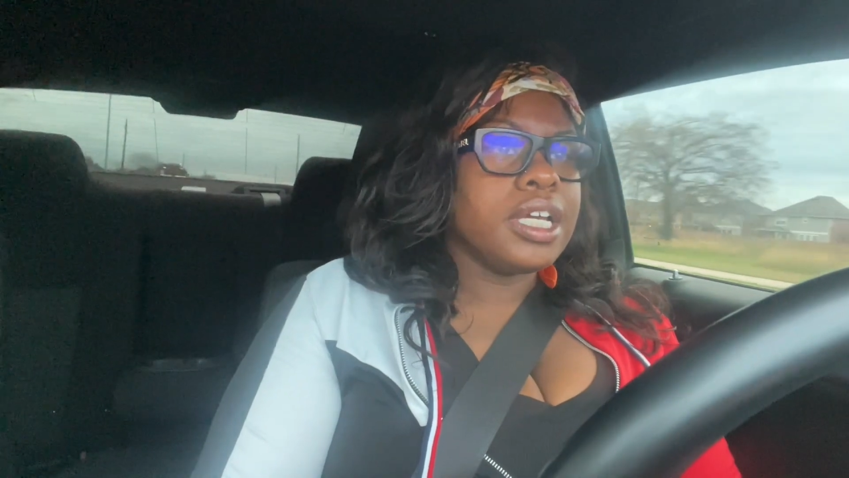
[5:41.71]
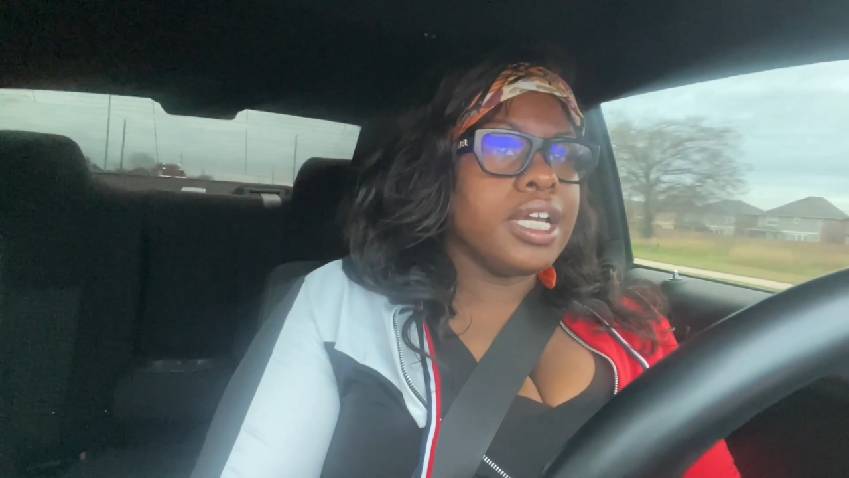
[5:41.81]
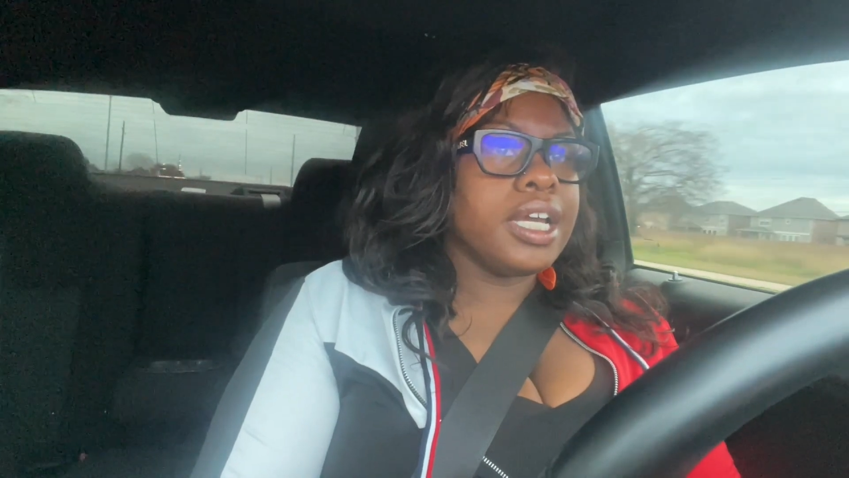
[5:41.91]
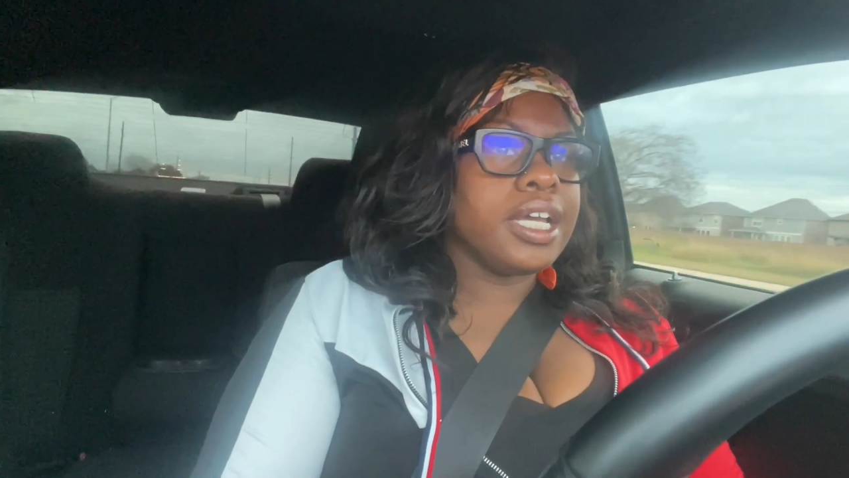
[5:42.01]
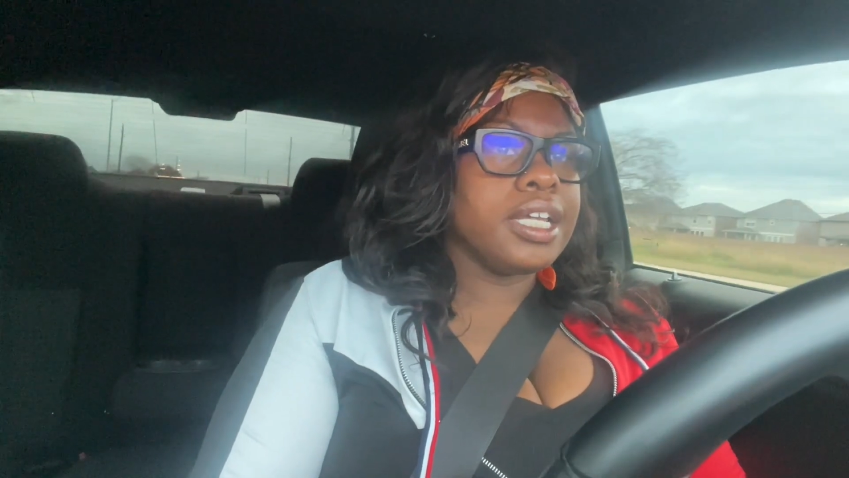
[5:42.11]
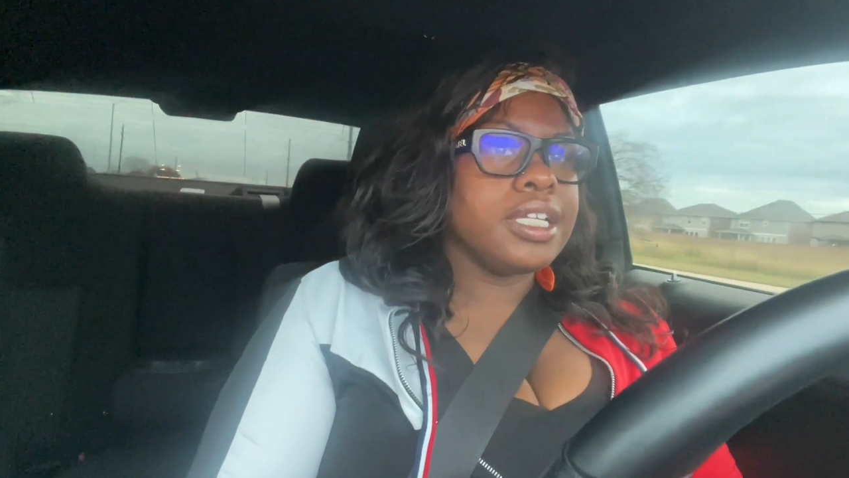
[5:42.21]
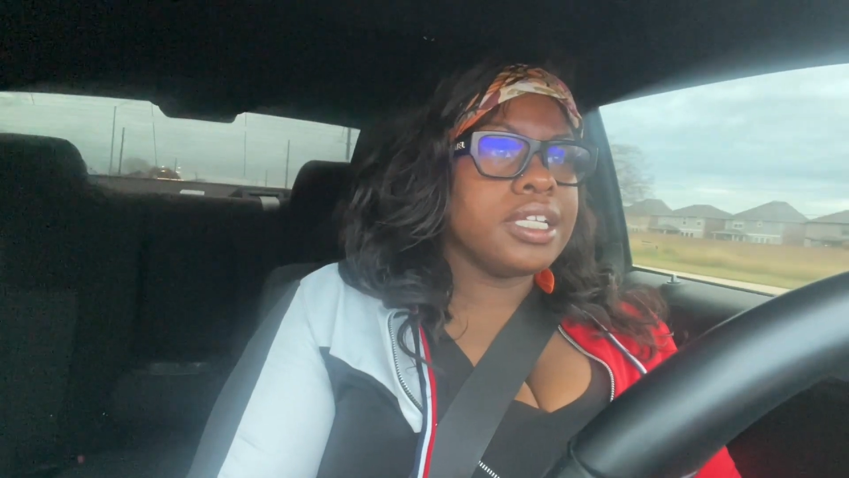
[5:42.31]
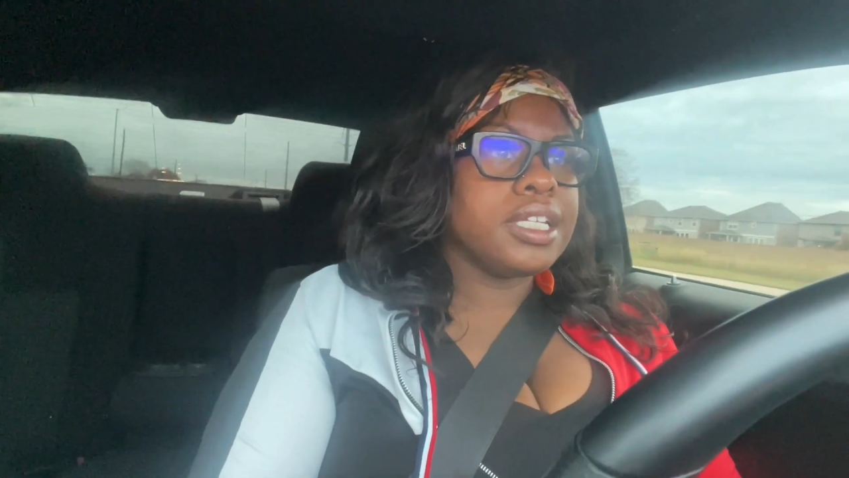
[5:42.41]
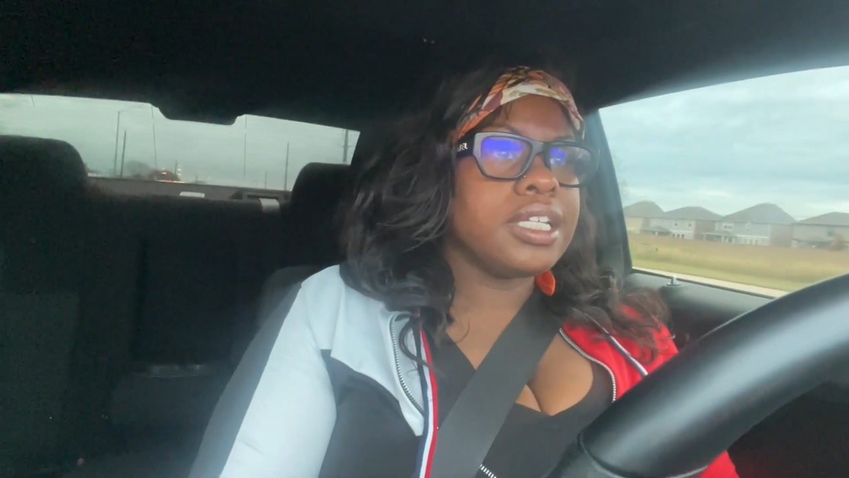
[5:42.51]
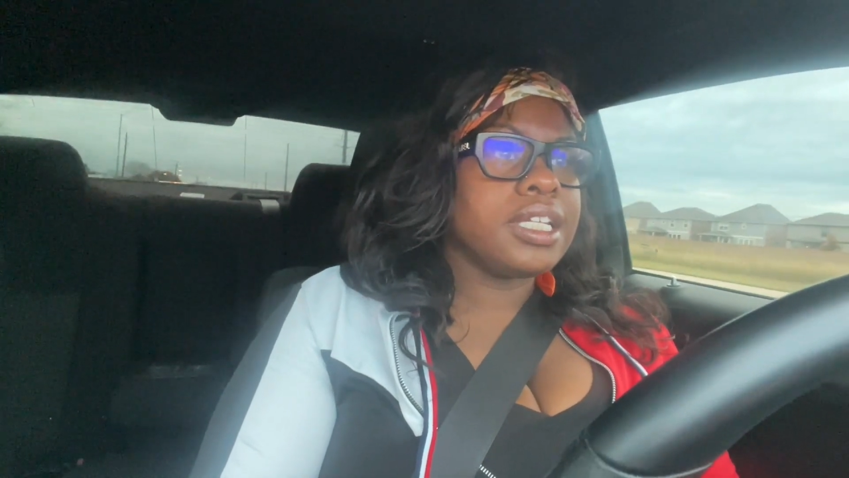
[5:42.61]

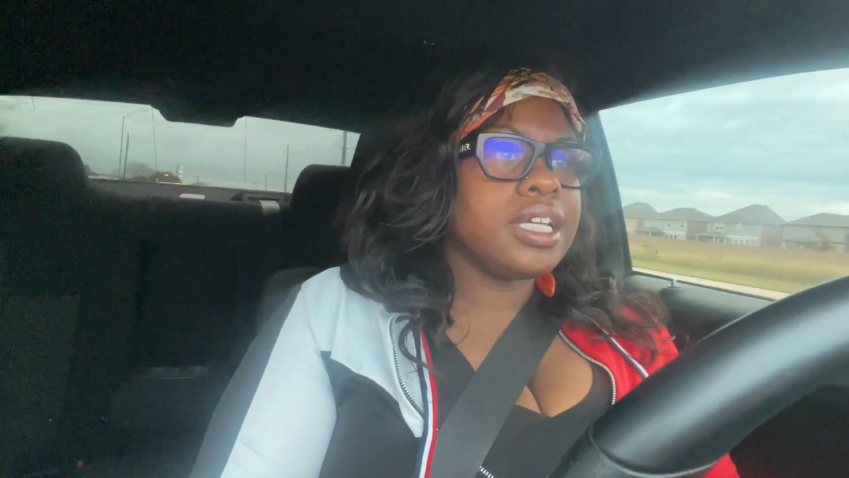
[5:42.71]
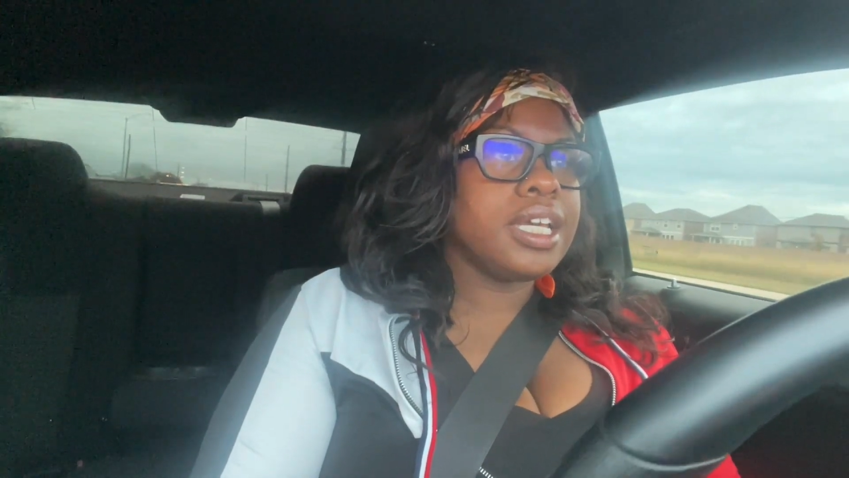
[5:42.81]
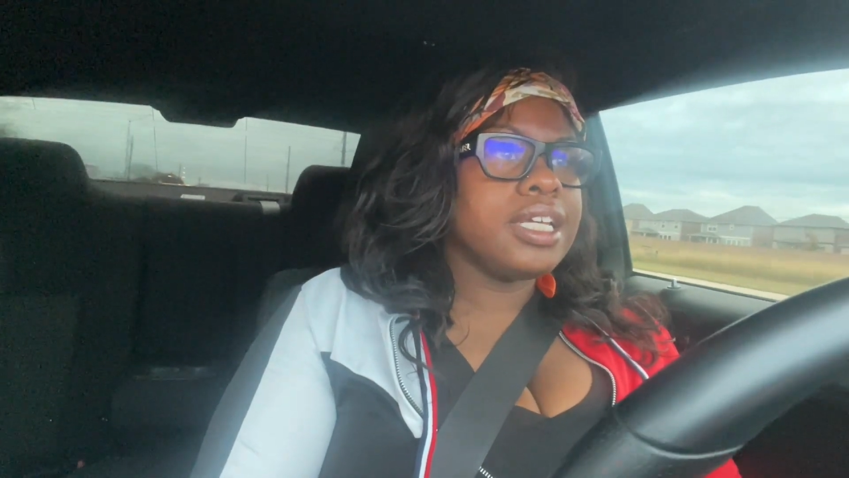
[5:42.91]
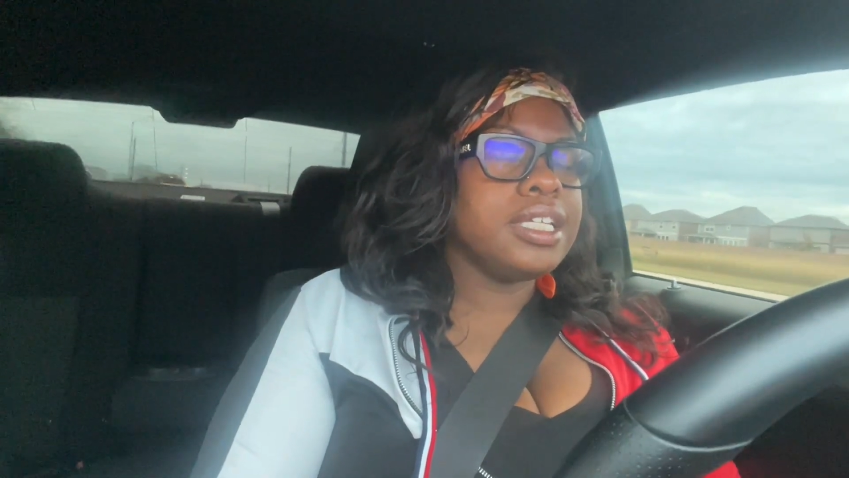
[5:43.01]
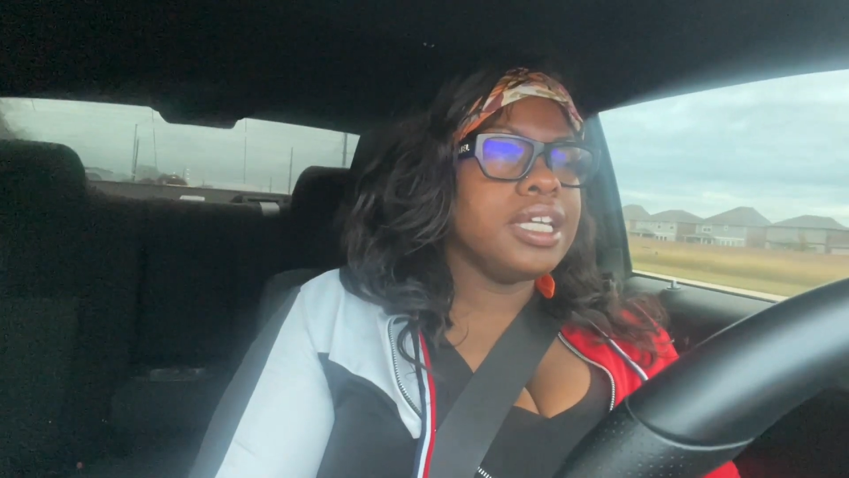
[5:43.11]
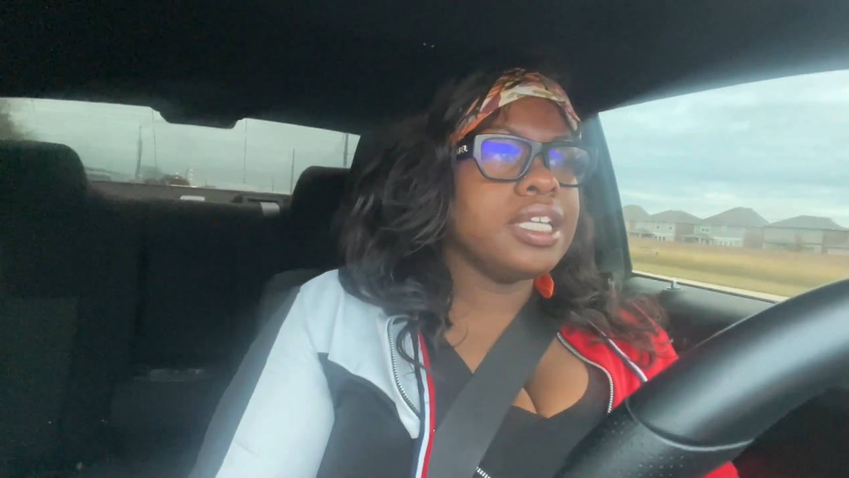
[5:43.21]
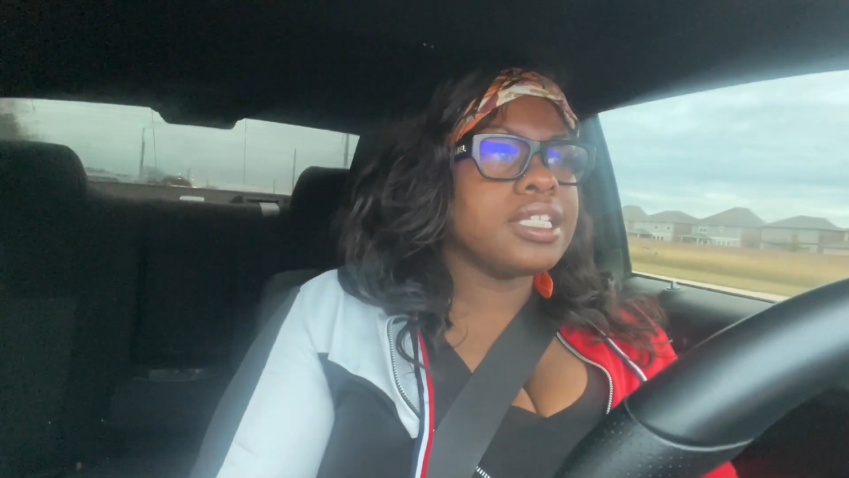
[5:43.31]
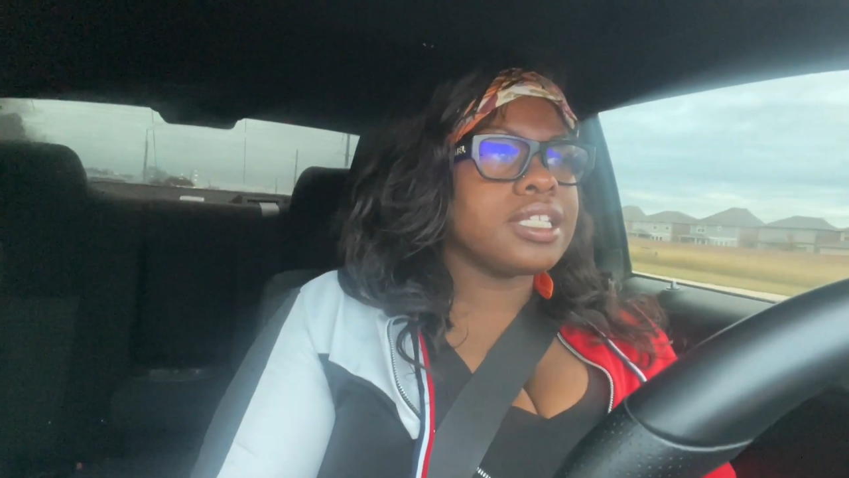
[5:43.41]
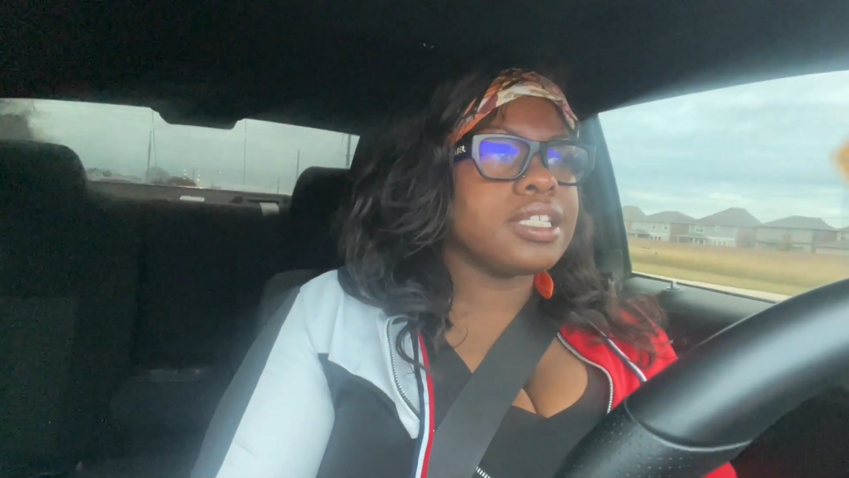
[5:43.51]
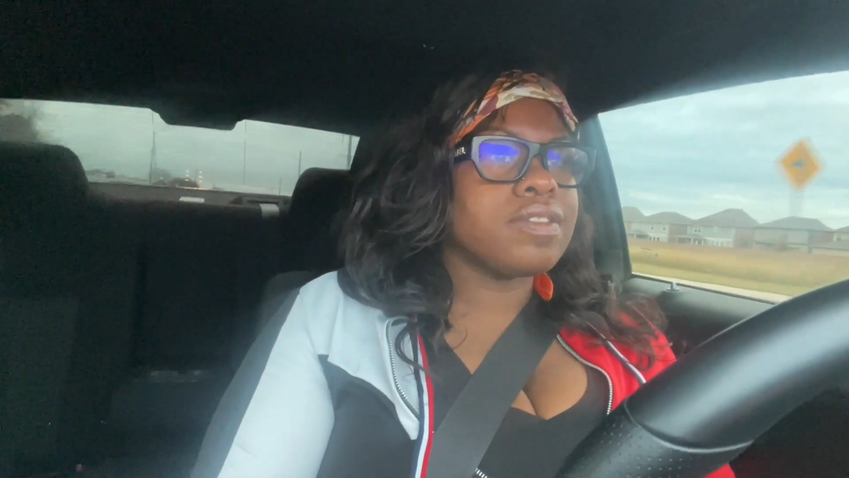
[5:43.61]
and it
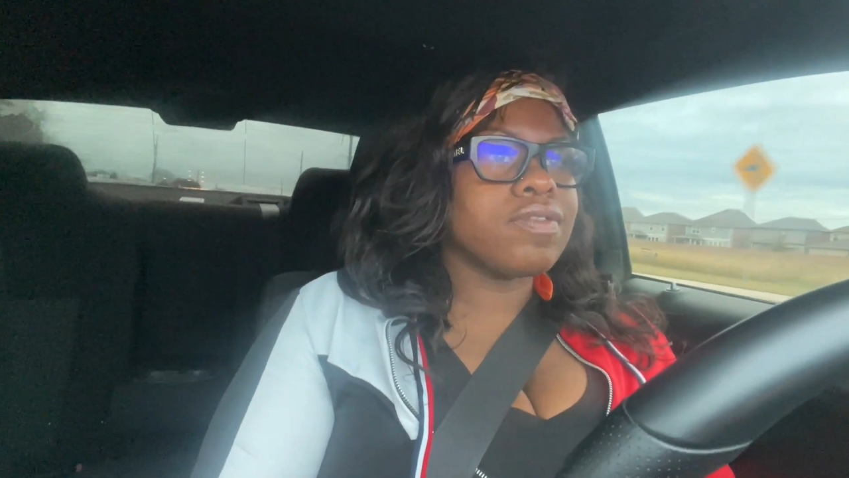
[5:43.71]
gets